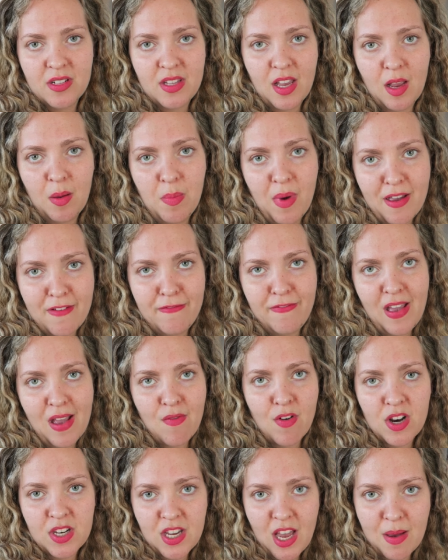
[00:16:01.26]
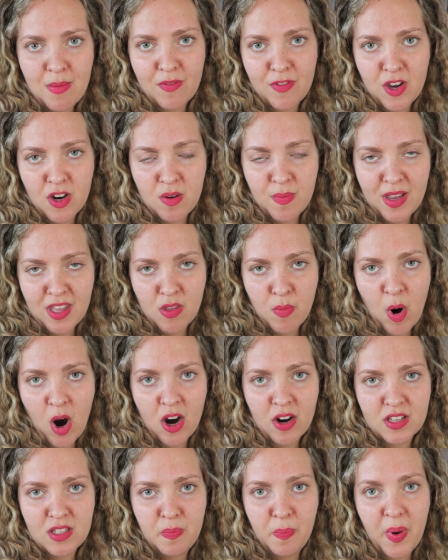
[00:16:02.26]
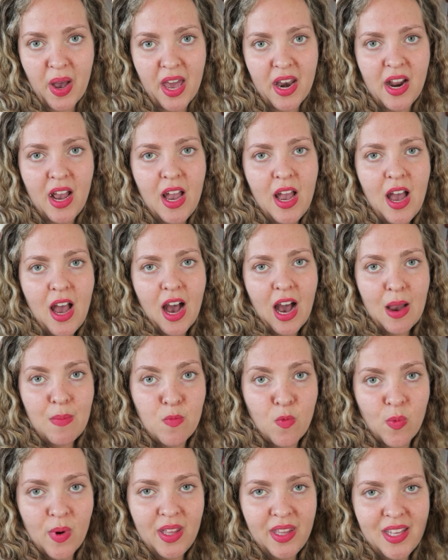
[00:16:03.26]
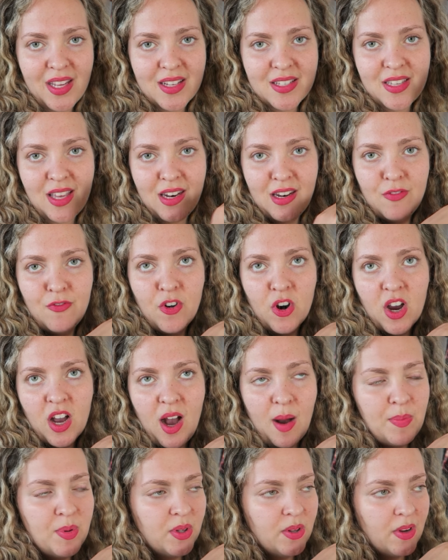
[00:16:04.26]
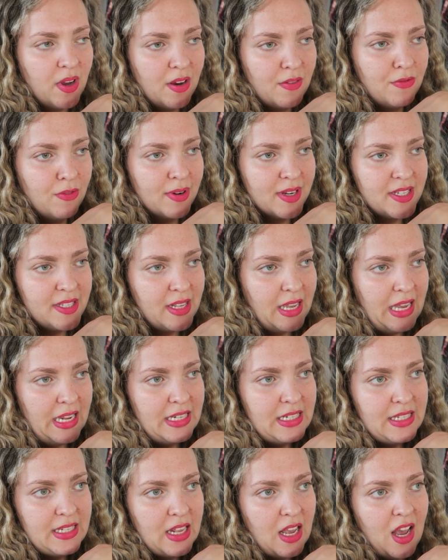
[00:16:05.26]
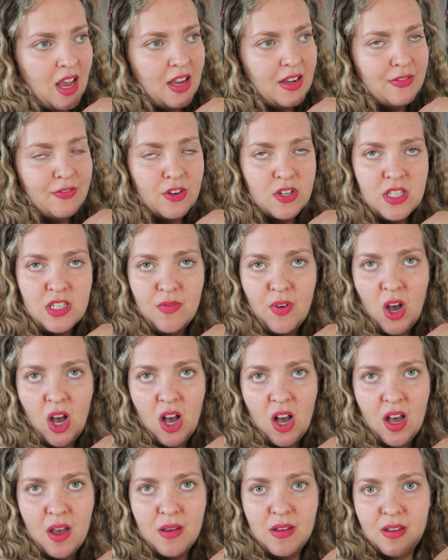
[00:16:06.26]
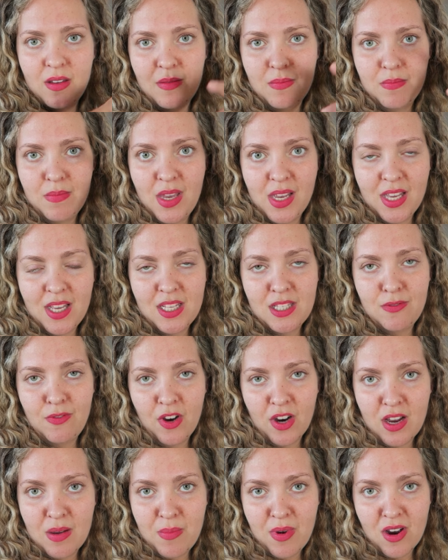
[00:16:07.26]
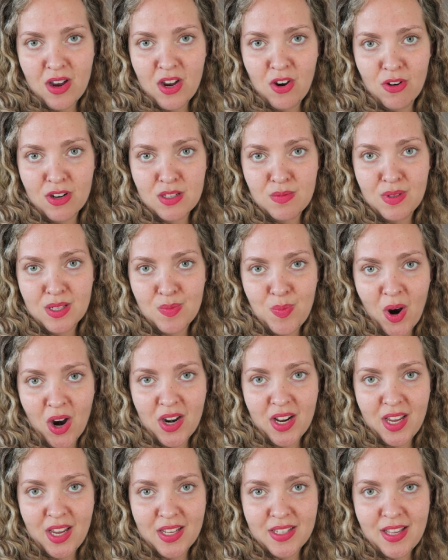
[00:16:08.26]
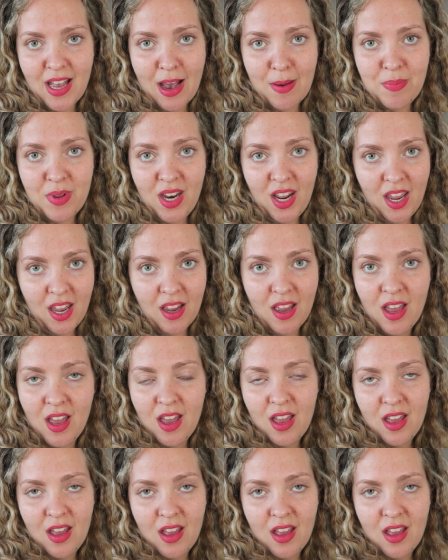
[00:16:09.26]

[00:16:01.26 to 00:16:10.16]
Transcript: is like my favorite time of year to be in the parks, but I'm really excited for a couple of reasons. First of all, Mickey's Very Merry Christmas Party is happening.